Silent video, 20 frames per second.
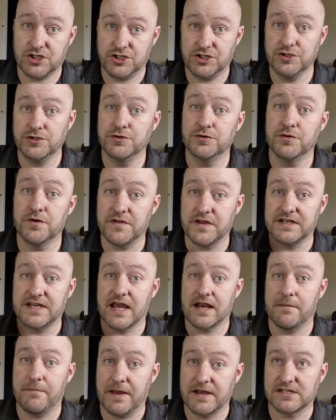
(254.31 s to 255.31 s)
to the
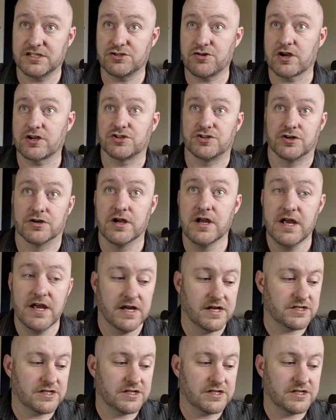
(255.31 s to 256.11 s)
database structure.